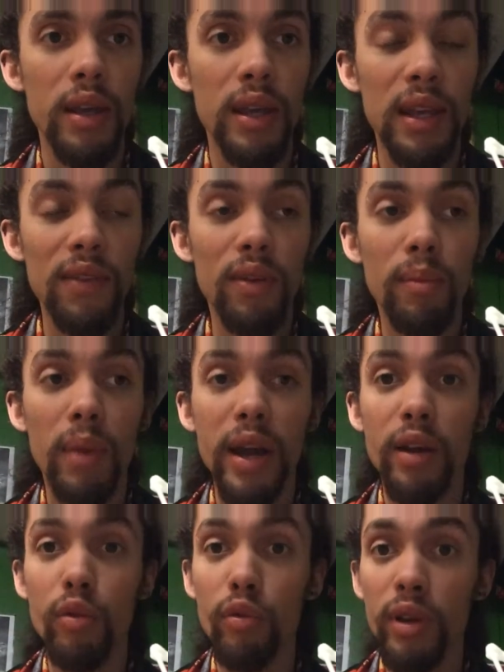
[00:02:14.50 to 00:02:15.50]
even
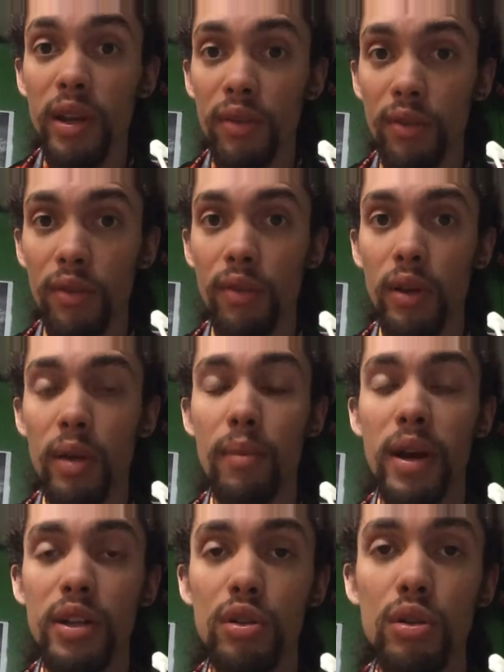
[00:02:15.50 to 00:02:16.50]
my grief and
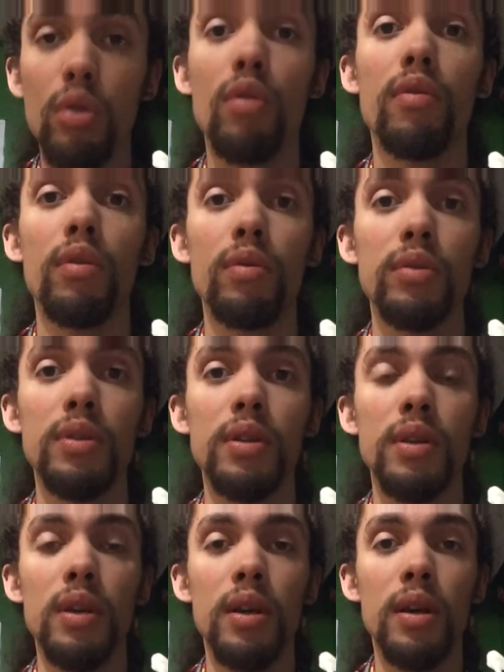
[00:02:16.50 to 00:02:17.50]
my sorrows
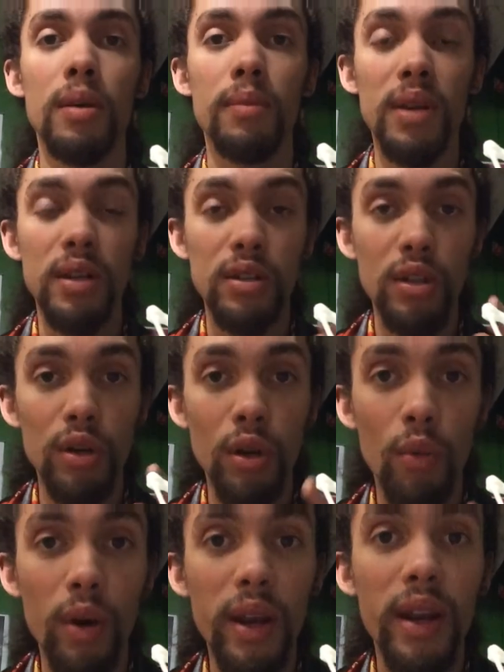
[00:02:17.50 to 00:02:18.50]
because you know
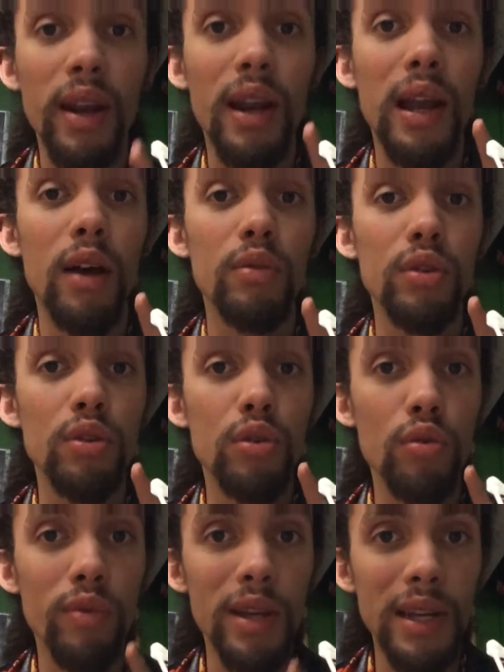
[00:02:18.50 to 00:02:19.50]
what? It allows you
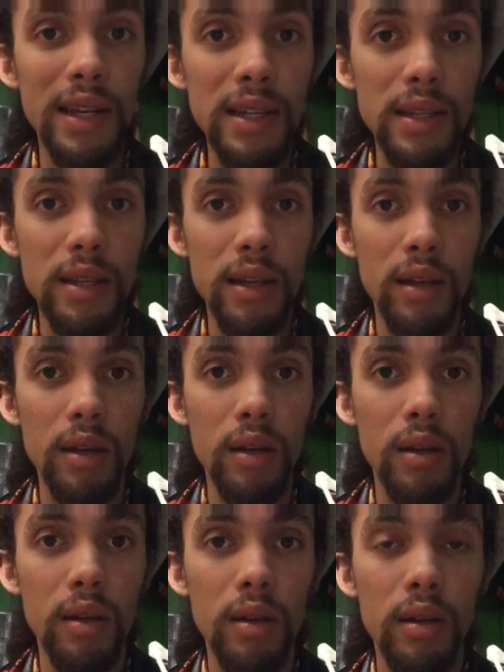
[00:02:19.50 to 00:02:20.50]
to release it.
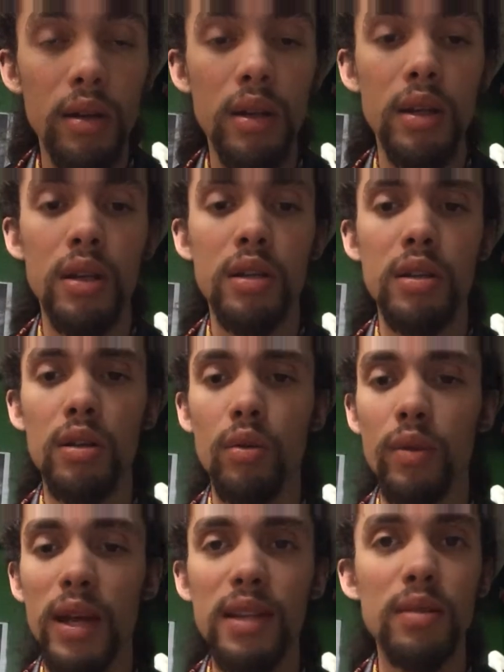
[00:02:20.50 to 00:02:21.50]

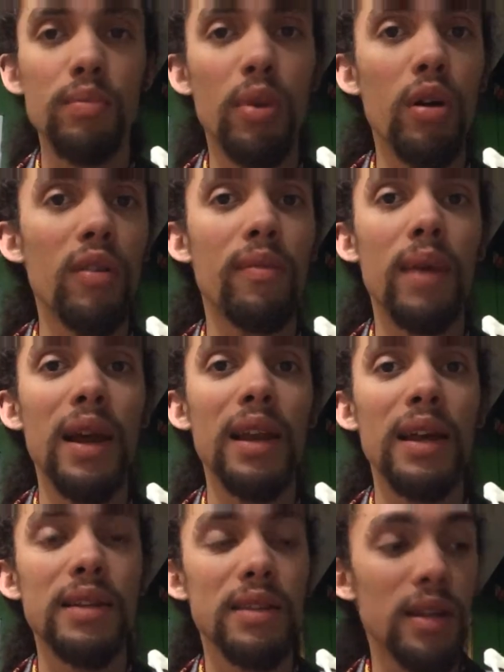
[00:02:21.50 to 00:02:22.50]
So that's part of my
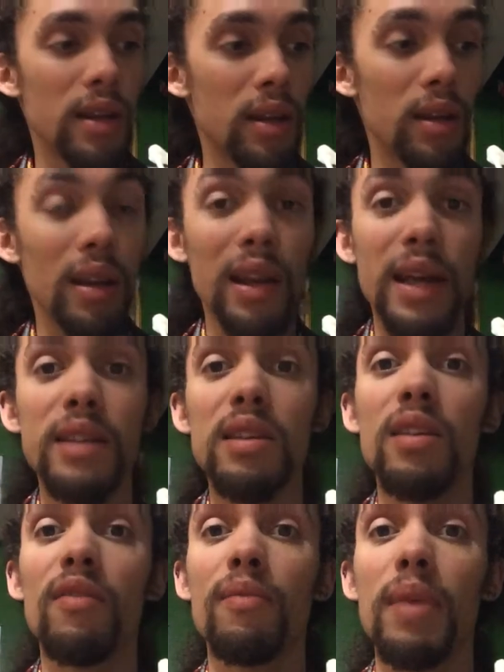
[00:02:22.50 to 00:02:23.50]
lesson and the
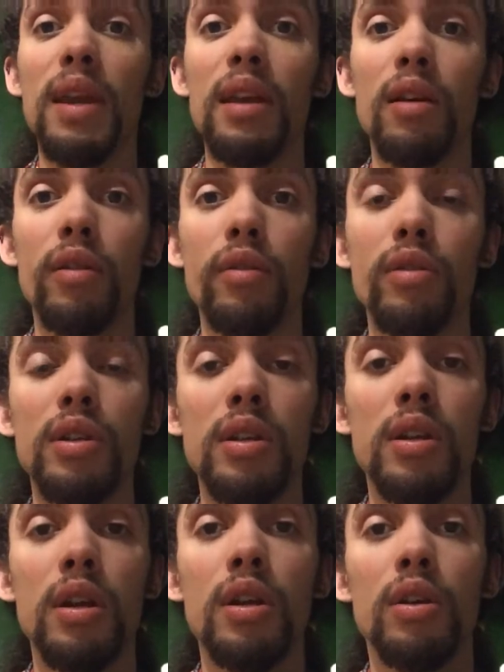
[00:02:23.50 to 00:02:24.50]
lesson of many others.
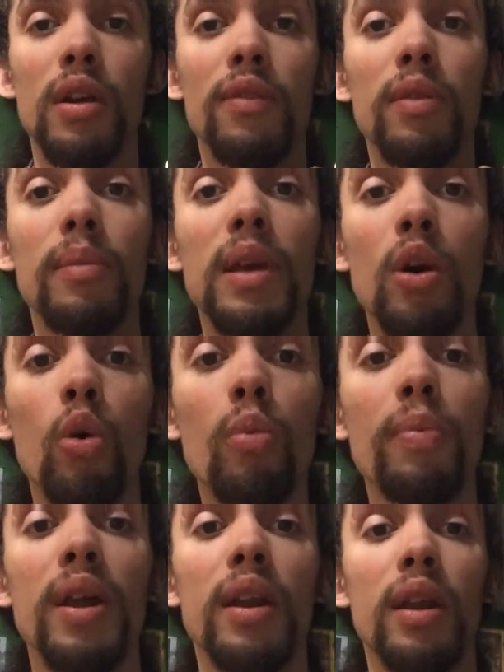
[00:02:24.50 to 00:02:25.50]
You have to be
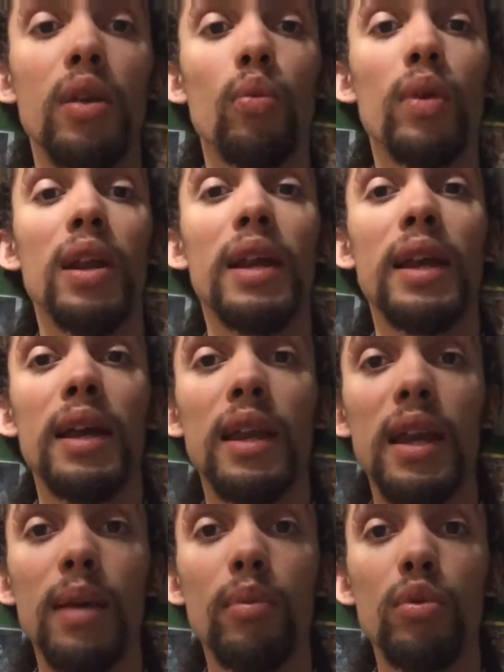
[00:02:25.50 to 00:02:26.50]
open and willing and
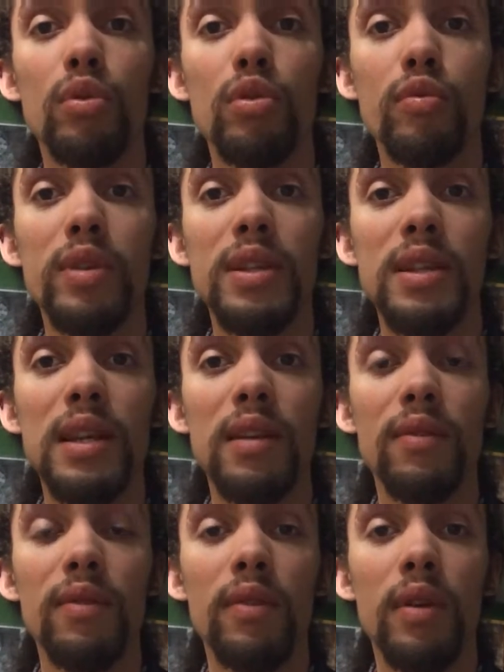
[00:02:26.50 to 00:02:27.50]
able to
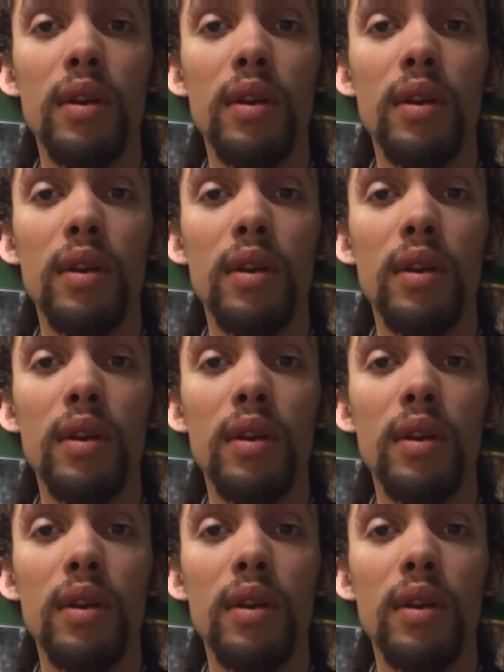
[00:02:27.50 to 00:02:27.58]
receive.